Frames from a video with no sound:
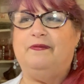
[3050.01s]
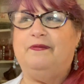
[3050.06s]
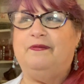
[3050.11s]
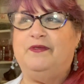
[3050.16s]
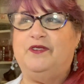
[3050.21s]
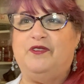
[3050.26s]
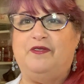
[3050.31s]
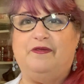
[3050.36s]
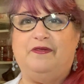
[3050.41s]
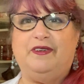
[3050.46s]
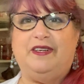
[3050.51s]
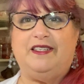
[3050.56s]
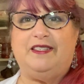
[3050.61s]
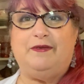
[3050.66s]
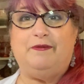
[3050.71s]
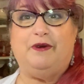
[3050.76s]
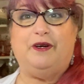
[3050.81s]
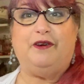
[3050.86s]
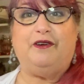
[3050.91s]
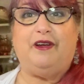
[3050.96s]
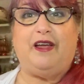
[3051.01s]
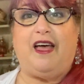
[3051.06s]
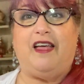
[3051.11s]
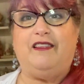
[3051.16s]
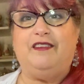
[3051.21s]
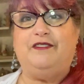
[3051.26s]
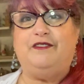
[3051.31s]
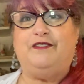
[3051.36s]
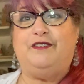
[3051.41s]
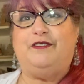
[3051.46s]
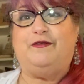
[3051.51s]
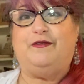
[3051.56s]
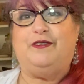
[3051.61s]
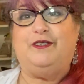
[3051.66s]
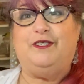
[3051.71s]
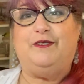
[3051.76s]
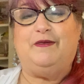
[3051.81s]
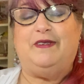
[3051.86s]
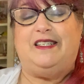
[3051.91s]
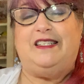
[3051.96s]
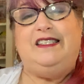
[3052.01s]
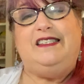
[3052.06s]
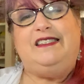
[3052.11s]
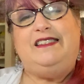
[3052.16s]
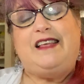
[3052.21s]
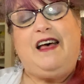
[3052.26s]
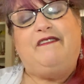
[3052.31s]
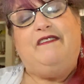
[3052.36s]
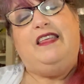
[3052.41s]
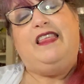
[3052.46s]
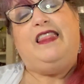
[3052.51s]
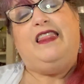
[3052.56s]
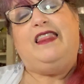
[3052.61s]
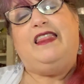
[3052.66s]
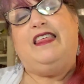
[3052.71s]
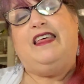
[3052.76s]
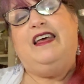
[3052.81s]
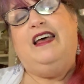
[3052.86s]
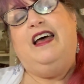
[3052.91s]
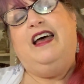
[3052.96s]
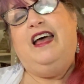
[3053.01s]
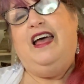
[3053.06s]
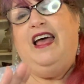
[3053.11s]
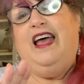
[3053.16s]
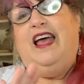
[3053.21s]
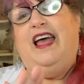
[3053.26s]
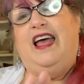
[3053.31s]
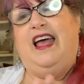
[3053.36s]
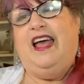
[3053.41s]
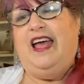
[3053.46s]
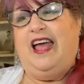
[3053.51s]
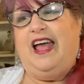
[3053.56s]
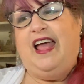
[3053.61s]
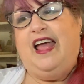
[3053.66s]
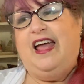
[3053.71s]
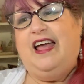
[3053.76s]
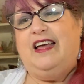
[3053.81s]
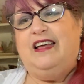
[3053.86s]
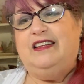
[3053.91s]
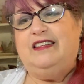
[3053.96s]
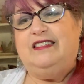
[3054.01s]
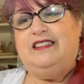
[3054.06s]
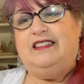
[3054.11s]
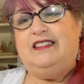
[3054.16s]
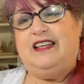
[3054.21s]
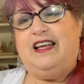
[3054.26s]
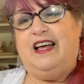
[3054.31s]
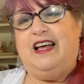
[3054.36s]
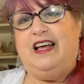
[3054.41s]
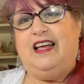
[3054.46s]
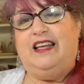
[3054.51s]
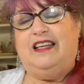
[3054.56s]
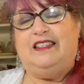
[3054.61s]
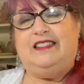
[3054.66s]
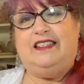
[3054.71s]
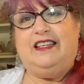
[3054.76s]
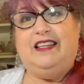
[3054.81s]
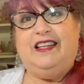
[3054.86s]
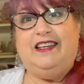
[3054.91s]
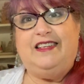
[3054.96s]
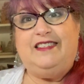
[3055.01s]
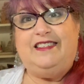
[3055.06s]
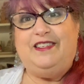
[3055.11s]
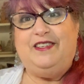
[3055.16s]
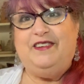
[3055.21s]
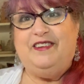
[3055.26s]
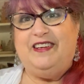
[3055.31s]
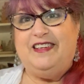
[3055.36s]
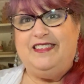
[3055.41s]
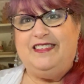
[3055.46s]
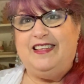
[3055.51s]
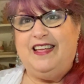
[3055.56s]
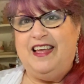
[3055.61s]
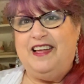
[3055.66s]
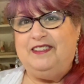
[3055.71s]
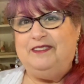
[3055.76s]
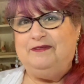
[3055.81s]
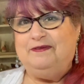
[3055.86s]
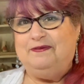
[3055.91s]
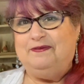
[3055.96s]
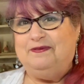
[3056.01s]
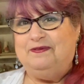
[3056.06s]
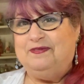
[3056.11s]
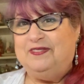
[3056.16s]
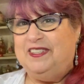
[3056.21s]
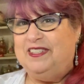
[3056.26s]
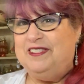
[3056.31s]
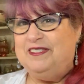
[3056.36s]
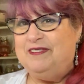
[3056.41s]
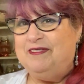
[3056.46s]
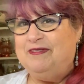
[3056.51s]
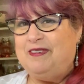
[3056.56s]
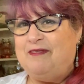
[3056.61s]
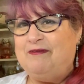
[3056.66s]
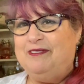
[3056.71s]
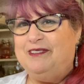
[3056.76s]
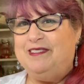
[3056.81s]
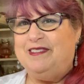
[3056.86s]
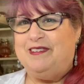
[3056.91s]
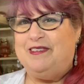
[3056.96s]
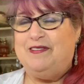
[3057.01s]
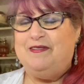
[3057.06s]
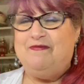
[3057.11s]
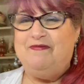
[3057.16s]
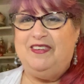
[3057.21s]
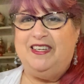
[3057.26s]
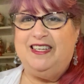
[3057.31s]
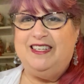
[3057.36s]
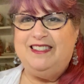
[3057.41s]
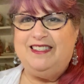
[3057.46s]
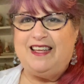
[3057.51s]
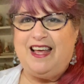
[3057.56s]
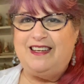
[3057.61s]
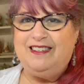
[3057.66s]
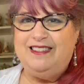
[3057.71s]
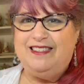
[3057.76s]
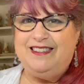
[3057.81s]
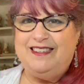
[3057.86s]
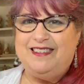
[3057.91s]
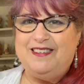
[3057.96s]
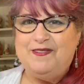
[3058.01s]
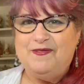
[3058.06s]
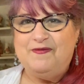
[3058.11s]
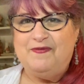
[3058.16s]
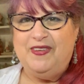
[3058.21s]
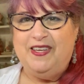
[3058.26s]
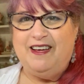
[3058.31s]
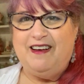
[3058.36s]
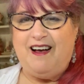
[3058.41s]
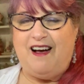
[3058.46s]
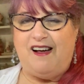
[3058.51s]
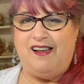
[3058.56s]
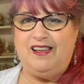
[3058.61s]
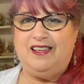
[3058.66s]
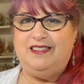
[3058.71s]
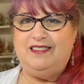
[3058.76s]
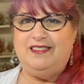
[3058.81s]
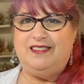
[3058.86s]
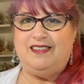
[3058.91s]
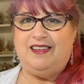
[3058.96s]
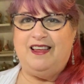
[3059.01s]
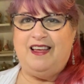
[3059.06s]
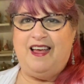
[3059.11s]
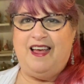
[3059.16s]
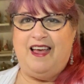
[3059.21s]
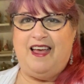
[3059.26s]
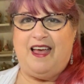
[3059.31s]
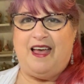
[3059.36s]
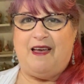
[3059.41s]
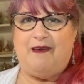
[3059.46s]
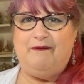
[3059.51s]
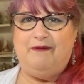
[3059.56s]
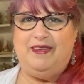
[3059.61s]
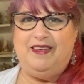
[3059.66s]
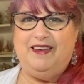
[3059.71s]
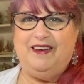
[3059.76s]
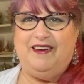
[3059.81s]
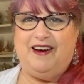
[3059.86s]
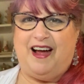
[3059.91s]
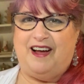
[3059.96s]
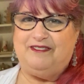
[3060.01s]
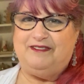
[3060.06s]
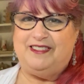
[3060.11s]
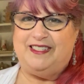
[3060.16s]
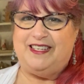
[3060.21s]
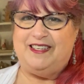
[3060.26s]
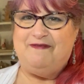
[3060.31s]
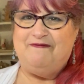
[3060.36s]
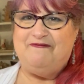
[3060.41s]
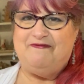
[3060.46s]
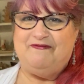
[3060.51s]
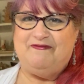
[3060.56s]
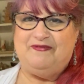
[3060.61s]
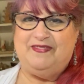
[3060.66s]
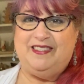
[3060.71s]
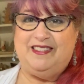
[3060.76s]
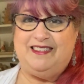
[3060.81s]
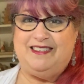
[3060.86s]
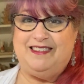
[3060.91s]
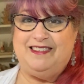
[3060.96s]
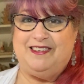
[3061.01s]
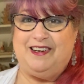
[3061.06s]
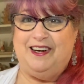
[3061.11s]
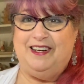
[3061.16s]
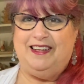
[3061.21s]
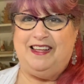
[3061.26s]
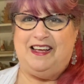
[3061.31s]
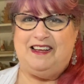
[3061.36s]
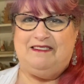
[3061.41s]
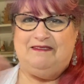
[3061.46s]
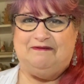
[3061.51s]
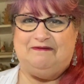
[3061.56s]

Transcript: don't forget to mark your calendars for the 27th. And until I see you guys again, please remember to be content, be kind, and be crafty. And this is Carla.